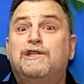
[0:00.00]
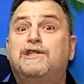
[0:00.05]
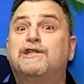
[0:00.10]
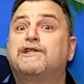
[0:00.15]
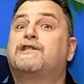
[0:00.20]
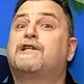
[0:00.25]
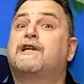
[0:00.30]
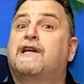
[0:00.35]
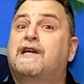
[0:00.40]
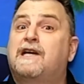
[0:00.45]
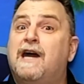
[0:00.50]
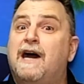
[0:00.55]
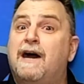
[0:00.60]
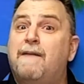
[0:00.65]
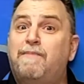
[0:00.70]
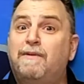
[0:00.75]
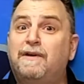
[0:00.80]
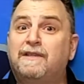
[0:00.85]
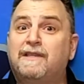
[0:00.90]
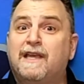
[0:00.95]
just a
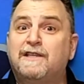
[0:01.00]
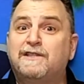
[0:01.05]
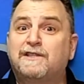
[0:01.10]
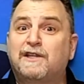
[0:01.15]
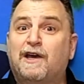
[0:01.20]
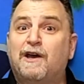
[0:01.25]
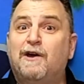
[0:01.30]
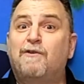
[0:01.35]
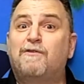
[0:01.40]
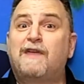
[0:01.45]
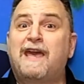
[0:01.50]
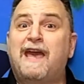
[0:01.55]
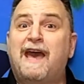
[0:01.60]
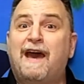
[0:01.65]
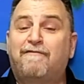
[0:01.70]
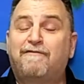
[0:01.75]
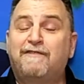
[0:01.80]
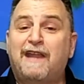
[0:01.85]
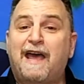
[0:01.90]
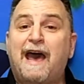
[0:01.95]
couple of days ago, they
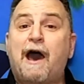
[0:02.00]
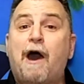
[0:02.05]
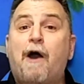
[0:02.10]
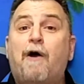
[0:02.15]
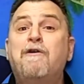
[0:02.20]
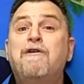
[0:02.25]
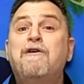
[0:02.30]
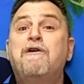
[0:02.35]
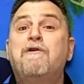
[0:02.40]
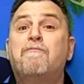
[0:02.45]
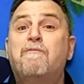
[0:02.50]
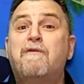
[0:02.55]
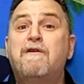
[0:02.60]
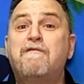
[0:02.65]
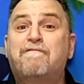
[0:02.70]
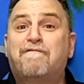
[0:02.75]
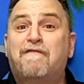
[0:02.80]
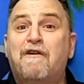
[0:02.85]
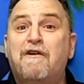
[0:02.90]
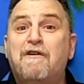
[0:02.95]
have now
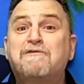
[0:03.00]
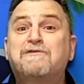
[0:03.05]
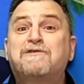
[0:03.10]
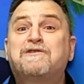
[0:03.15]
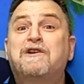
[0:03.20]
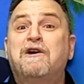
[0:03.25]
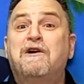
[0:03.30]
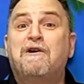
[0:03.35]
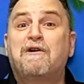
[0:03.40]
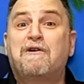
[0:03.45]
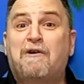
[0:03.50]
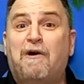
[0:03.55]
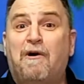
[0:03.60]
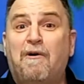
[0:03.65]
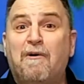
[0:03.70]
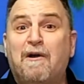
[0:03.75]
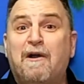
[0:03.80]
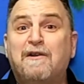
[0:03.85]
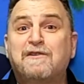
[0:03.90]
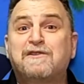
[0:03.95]
reversed
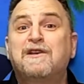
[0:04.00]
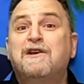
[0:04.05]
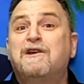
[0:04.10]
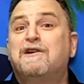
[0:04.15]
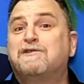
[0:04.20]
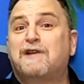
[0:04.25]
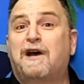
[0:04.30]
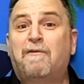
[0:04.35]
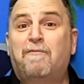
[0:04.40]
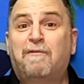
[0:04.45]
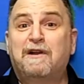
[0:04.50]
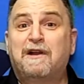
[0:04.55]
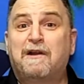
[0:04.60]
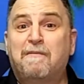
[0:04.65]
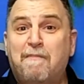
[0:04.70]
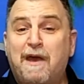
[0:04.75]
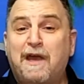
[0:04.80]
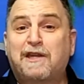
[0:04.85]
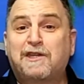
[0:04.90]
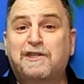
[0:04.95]
course, so I wanted to
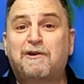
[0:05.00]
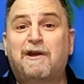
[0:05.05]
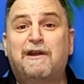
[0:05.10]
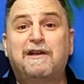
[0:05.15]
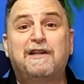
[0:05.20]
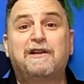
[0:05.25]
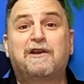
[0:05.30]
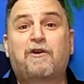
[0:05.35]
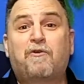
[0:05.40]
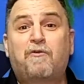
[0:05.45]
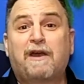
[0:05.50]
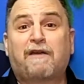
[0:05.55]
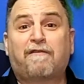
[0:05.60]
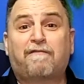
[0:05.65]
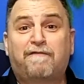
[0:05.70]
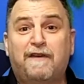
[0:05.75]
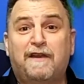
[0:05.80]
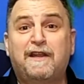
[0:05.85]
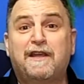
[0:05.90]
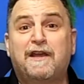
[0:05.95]
make sure I did a quick
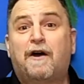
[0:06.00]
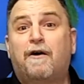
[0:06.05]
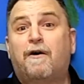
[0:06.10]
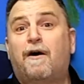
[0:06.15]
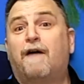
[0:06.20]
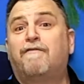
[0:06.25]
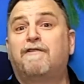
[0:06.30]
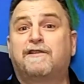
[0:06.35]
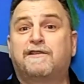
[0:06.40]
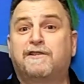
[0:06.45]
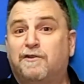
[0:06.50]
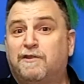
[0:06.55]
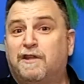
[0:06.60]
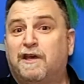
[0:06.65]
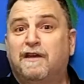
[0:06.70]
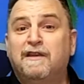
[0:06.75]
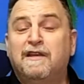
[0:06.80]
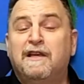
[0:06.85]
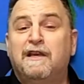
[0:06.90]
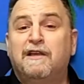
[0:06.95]
video of it. So
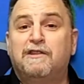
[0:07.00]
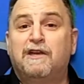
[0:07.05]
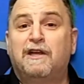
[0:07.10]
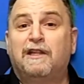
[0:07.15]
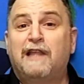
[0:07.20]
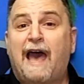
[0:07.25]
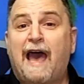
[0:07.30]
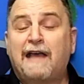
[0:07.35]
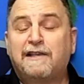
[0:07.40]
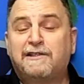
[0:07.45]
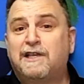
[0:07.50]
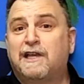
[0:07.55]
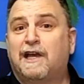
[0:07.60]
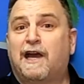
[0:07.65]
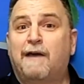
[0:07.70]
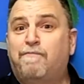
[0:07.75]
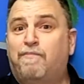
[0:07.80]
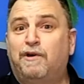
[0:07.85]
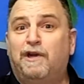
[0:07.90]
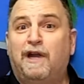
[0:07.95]
the last thing
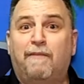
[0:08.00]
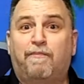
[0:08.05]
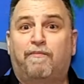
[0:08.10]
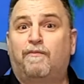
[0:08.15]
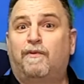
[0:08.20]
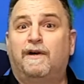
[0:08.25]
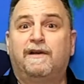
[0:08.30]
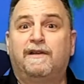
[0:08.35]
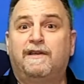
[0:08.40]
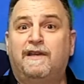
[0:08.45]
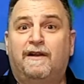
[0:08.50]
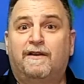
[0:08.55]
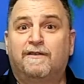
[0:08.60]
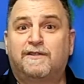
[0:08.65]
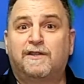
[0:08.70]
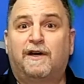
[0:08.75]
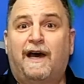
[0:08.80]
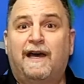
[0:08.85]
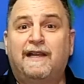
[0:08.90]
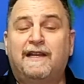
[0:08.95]
I put up was,
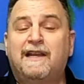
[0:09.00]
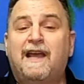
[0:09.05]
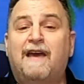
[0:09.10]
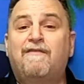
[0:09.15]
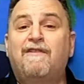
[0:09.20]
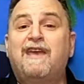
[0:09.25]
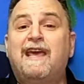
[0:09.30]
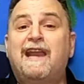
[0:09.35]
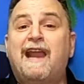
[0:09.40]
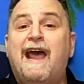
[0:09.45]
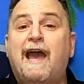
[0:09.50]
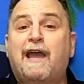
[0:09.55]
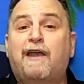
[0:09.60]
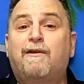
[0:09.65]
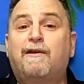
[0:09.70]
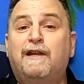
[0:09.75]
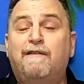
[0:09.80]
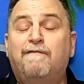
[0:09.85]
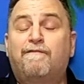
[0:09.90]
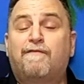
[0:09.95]
so I didn't have
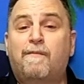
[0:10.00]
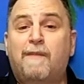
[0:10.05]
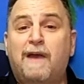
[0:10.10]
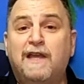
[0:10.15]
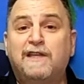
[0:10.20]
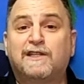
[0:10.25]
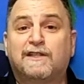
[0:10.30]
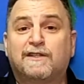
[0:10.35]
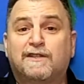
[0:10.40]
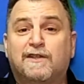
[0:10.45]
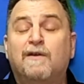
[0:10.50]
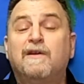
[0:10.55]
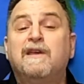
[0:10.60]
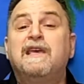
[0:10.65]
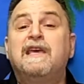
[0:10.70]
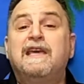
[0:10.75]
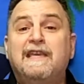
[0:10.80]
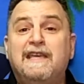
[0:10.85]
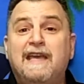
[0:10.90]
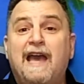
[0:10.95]
inaccurate information. So
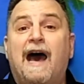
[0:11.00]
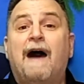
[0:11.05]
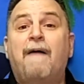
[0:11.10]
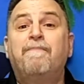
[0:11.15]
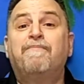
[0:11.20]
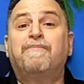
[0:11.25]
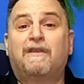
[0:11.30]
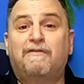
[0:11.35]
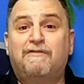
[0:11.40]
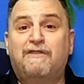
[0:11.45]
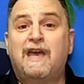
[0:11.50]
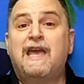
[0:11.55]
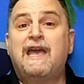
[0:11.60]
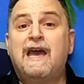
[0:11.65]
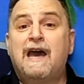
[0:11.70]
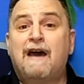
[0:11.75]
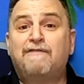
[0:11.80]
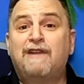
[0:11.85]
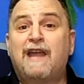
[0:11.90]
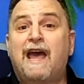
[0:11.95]
yeah, they
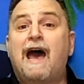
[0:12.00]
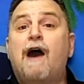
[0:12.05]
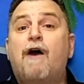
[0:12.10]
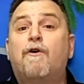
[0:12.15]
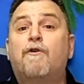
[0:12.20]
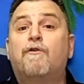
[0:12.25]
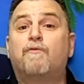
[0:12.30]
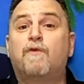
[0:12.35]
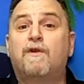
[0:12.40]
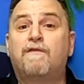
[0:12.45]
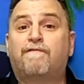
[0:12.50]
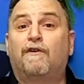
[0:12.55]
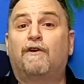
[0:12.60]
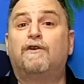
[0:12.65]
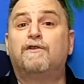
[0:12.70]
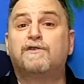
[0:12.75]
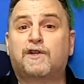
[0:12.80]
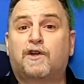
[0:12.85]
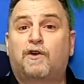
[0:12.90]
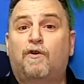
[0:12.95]
have now
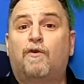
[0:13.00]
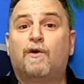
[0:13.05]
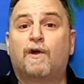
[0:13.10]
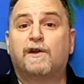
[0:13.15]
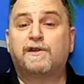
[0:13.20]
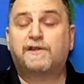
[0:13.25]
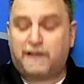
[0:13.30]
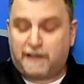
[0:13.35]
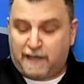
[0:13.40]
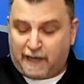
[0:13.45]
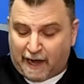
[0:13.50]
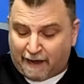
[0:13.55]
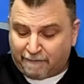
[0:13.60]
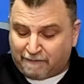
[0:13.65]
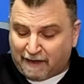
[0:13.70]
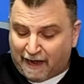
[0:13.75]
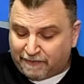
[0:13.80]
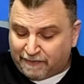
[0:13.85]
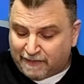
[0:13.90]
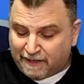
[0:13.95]
reversed course.
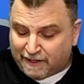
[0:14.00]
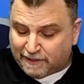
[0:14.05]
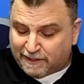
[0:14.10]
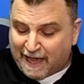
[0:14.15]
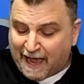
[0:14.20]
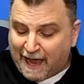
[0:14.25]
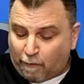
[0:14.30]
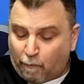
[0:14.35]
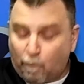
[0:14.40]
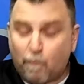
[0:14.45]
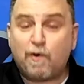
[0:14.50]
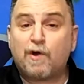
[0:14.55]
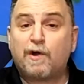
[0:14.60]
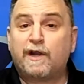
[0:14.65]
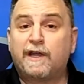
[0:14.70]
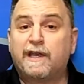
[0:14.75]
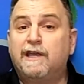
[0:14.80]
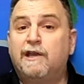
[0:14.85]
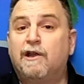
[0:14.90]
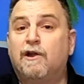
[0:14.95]
I've got the exact
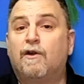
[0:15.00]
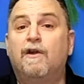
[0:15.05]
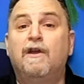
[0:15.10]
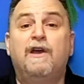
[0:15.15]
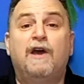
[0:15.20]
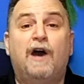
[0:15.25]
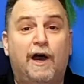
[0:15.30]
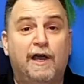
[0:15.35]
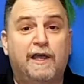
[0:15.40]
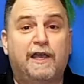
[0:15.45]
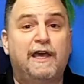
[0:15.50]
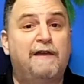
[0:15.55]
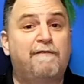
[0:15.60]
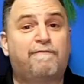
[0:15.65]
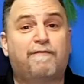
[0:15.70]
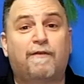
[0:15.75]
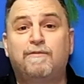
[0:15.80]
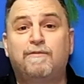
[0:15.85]
wording here again